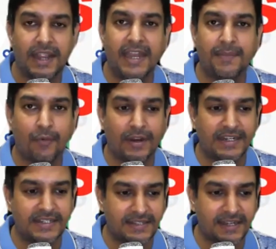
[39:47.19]

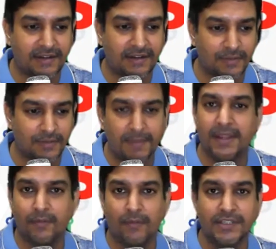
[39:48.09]
endpoints, etc. So
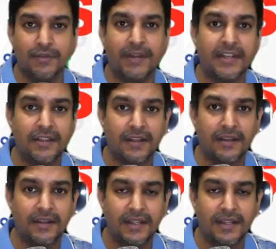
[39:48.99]
maybe once you get the